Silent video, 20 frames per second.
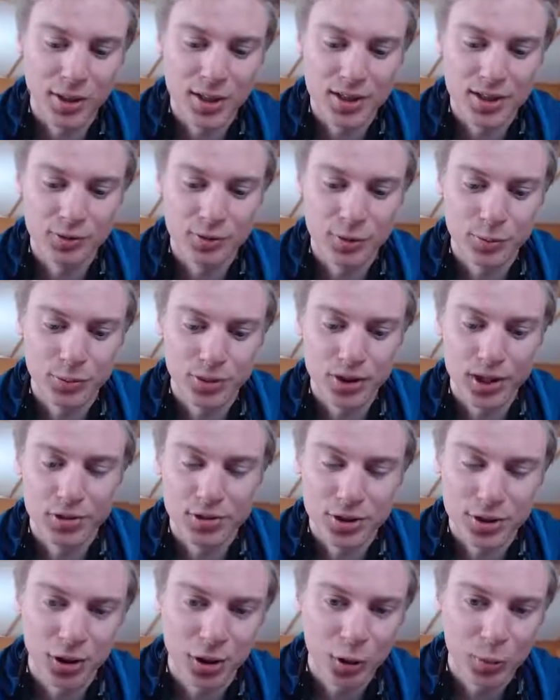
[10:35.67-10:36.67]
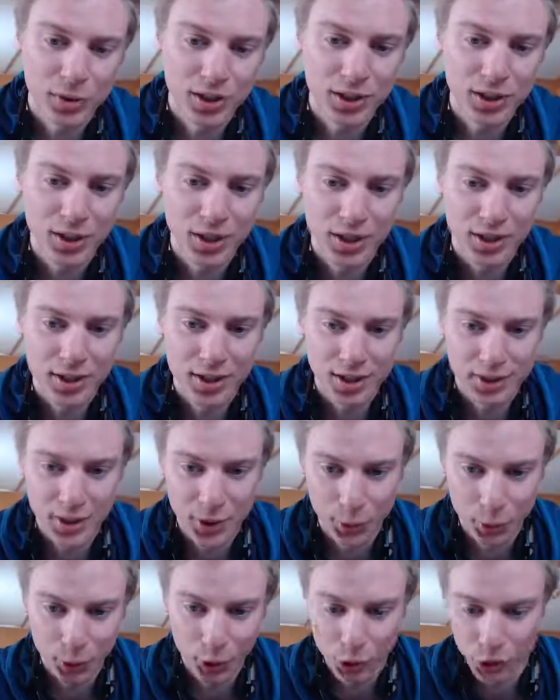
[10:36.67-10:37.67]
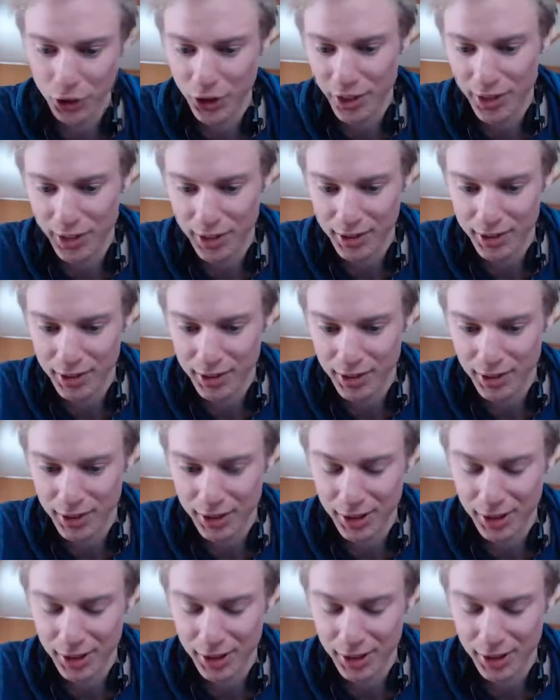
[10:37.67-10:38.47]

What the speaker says: Whereas if you put down Skarmy, they will all die,